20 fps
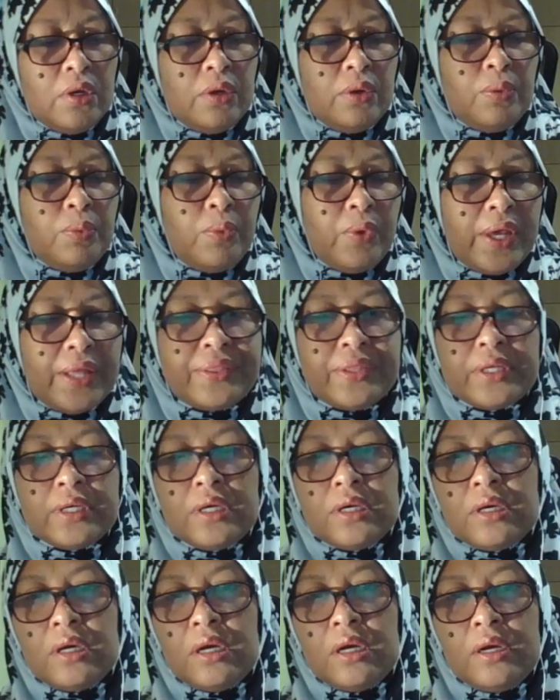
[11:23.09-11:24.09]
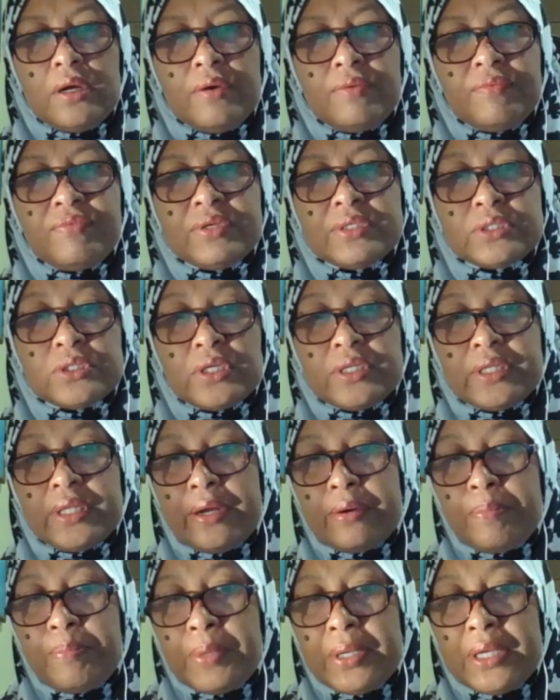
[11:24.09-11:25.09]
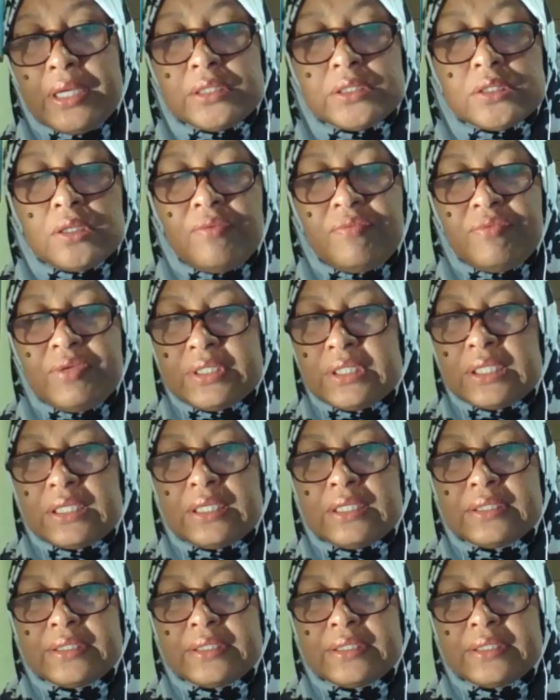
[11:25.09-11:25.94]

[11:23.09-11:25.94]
whether physiotherapists or physical